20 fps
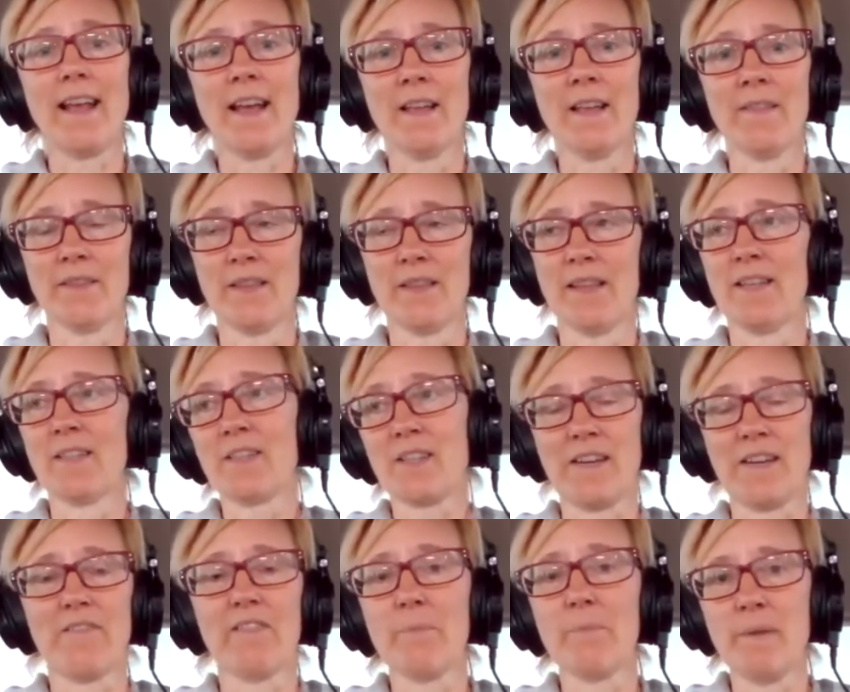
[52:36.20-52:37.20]
and it's
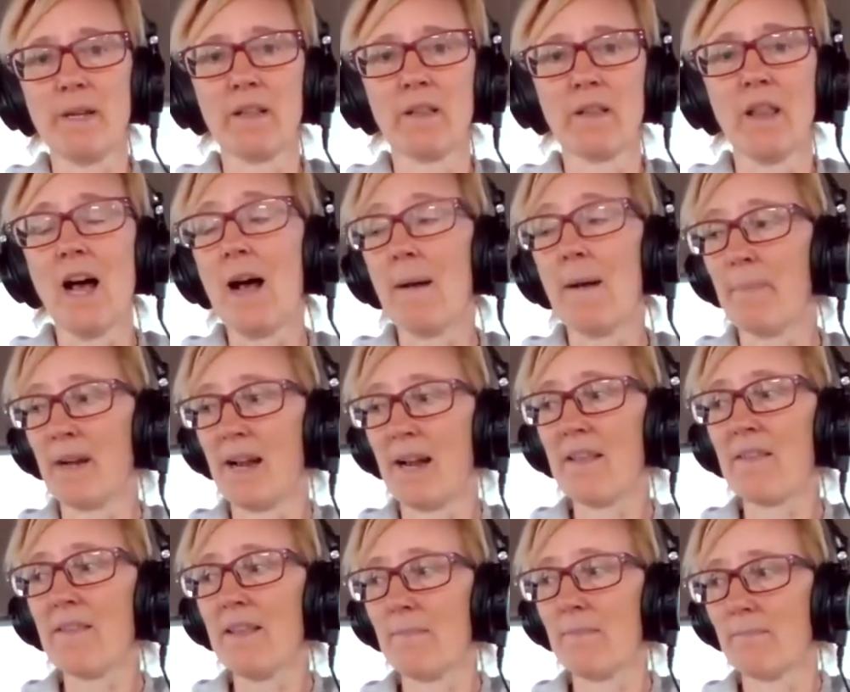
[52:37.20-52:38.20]
given me a lot, but
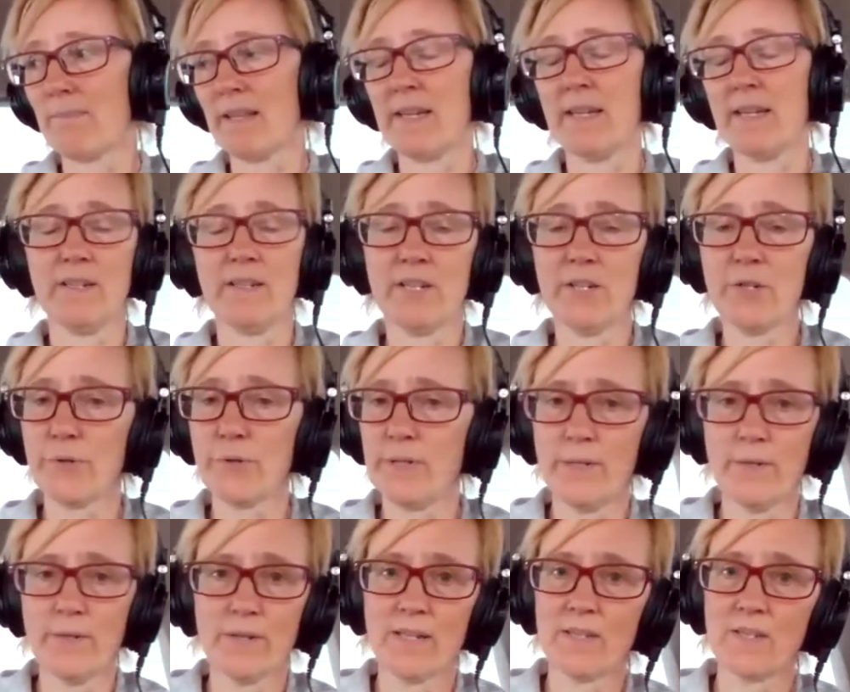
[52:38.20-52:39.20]
I think playing
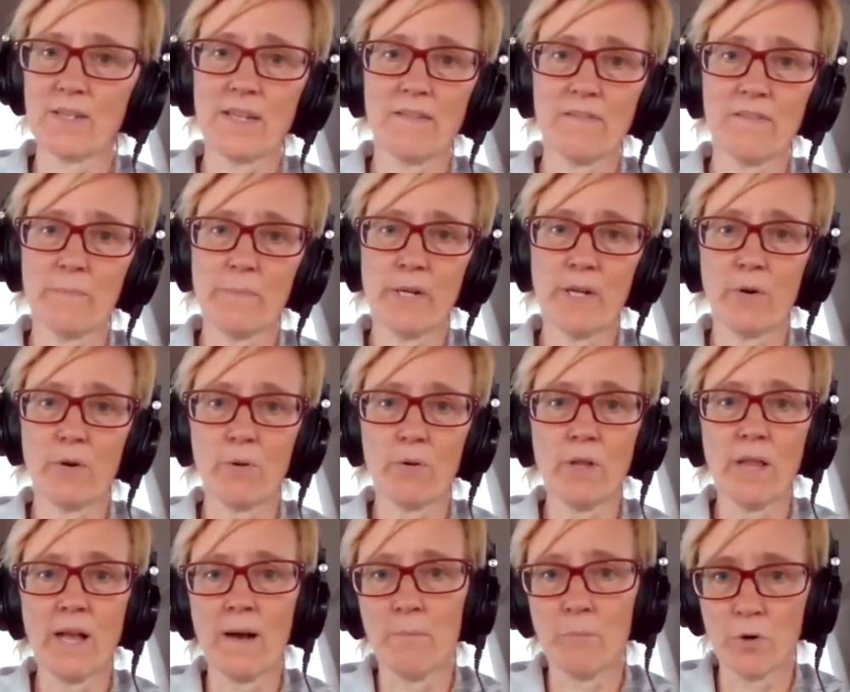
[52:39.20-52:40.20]
didgeridoo has given me a
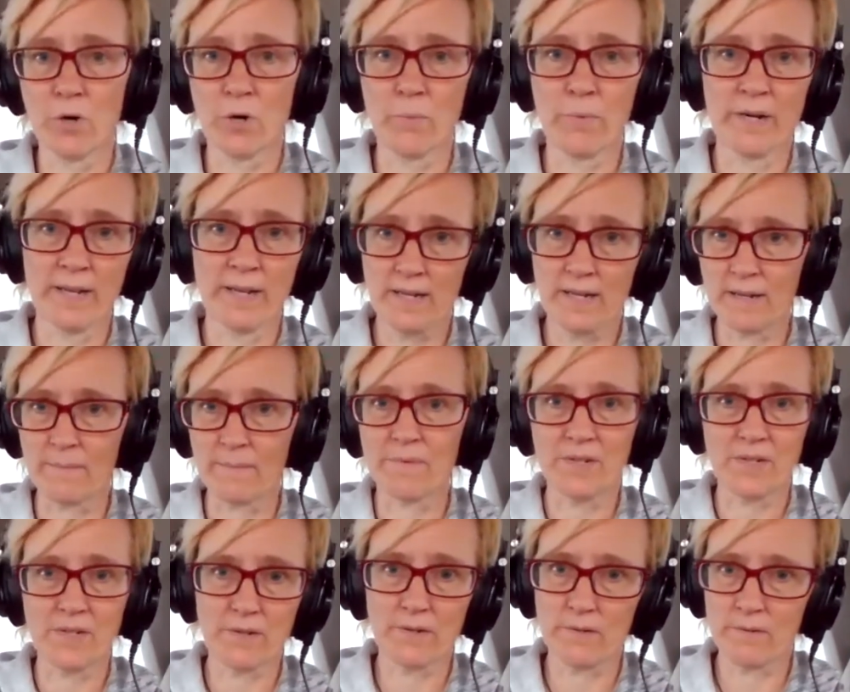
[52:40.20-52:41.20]
whole lot more when it
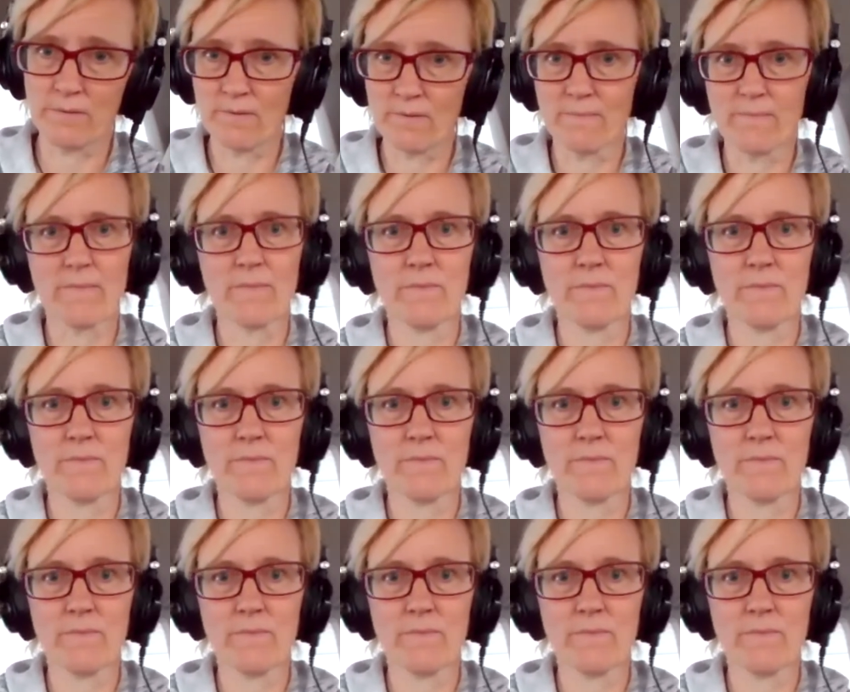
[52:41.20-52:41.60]
comes to